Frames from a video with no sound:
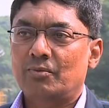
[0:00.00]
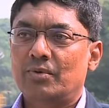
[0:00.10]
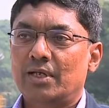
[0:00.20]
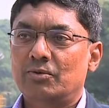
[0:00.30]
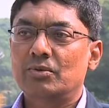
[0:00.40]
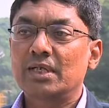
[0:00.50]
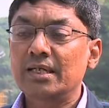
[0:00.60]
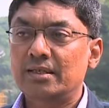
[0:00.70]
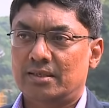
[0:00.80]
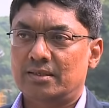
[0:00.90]
where you
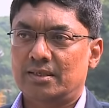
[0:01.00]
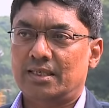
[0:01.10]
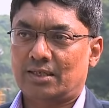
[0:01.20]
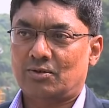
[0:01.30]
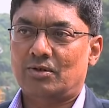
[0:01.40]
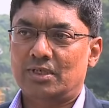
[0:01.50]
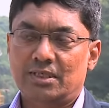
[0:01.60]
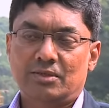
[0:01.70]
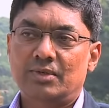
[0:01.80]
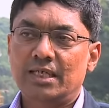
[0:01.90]
need the
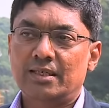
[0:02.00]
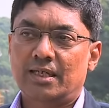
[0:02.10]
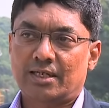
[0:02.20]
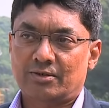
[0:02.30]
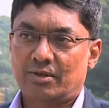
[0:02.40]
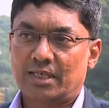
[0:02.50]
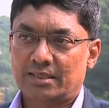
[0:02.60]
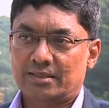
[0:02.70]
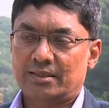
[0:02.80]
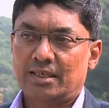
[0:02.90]
technology, you need the
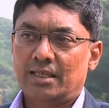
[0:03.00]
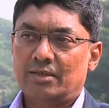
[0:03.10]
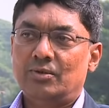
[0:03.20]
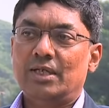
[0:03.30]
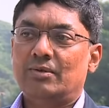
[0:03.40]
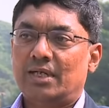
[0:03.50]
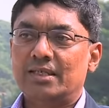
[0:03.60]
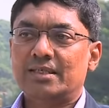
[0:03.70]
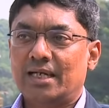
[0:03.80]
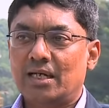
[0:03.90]
electronics, you need to
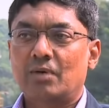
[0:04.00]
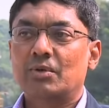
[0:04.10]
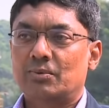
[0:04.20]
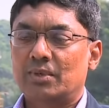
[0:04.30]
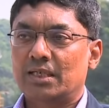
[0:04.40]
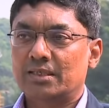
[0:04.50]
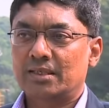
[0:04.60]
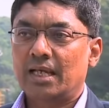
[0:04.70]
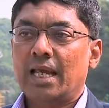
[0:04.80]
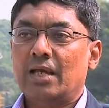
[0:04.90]
understand how it
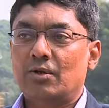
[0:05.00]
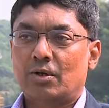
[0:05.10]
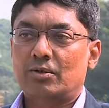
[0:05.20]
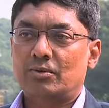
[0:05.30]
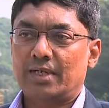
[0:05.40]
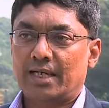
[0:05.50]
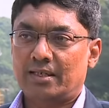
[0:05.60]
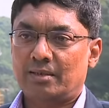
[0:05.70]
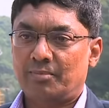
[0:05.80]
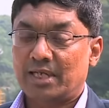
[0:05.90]
works in order to
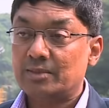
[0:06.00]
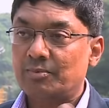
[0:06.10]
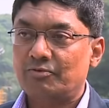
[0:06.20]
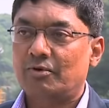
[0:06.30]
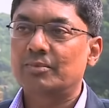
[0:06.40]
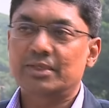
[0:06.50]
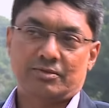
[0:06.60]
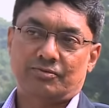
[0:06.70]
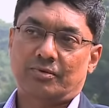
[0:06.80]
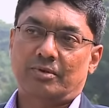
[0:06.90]
get the best
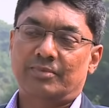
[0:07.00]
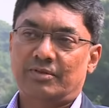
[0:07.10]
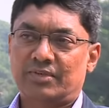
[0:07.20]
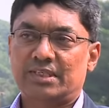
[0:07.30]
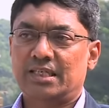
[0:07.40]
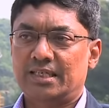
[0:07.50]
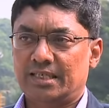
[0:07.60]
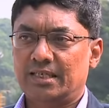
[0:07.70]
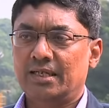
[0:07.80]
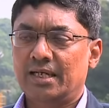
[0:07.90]
performance from the
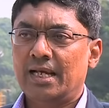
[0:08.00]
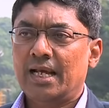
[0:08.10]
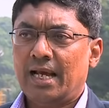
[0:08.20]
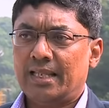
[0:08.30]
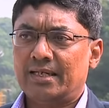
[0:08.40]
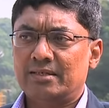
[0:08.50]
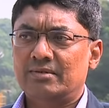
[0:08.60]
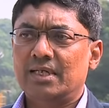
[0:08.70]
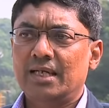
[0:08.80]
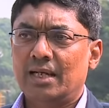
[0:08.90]
facility. And that has
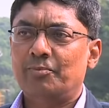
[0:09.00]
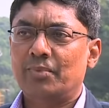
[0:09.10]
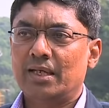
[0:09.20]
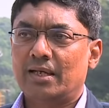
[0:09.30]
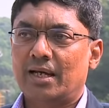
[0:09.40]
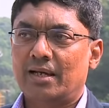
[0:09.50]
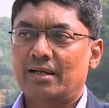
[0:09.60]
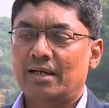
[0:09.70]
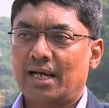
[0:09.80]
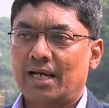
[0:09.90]
really helped me
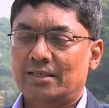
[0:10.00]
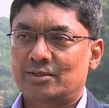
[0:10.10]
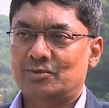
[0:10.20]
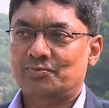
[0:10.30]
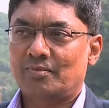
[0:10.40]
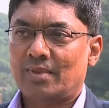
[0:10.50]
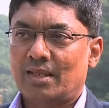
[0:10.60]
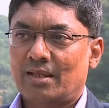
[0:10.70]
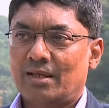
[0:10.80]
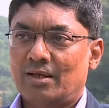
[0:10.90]
and has
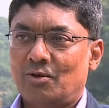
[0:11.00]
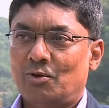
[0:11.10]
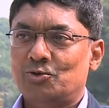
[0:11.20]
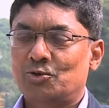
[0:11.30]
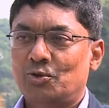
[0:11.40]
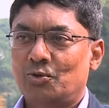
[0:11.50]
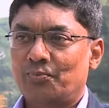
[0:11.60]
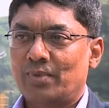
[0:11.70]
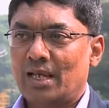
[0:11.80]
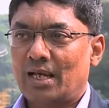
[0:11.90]
also
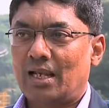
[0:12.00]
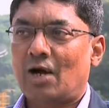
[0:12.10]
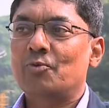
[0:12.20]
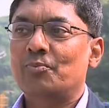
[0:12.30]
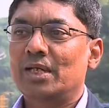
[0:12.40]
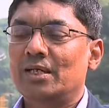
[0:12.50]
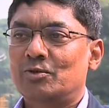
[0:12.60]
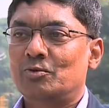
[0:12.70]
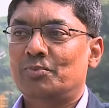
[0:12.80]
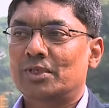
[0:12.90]
allowed me
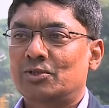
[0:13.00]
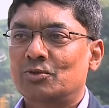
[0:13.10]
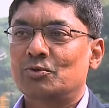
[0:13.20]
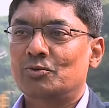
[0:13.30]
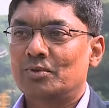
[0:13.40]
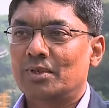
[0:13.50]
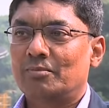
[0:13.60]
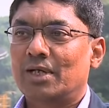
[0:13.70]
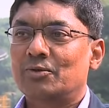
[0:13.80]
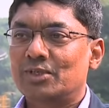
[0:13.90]
to pursue
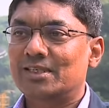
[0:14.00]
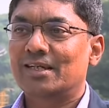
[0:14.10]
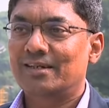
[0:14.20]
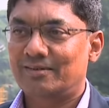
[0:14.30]
my original